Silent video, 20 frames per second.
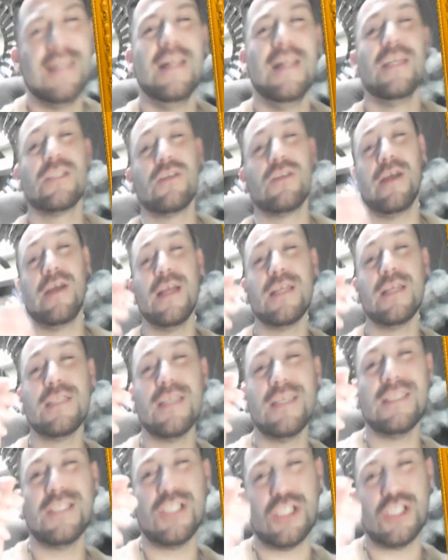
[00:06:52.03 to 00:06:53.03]
So here's
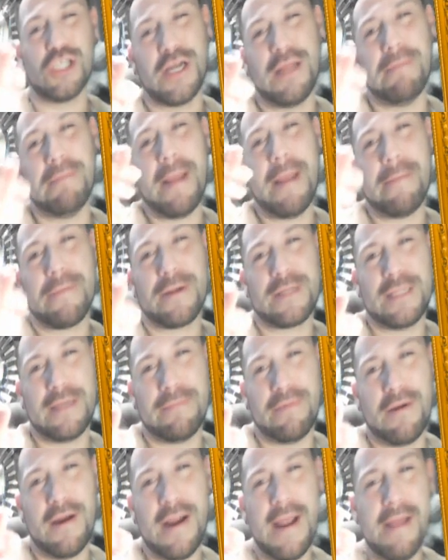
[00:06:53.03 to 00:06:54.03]
a sturdy paper
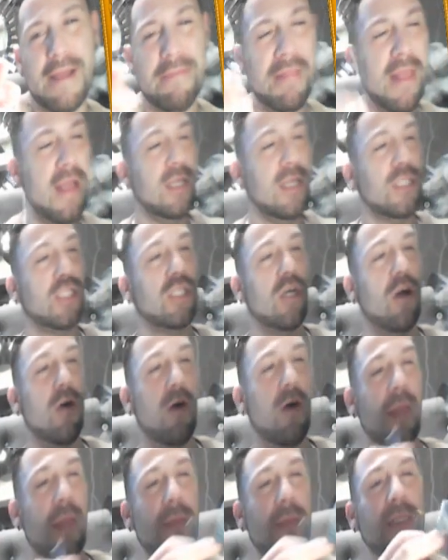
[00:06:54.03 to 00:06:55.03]
clip, alright? So
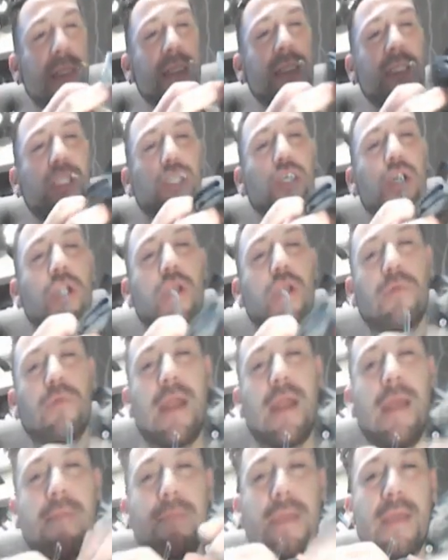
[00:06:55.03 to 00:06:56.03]
let me just show you what
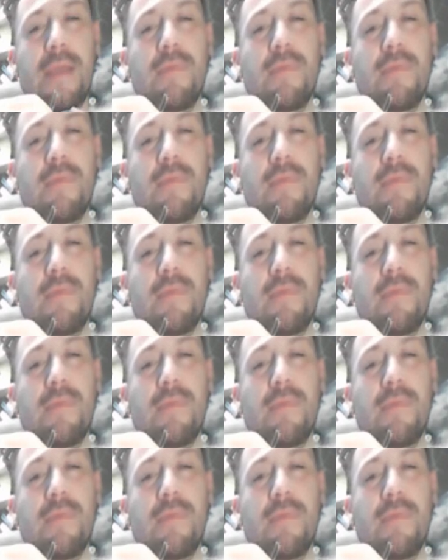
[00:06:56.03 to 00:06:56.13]
I mean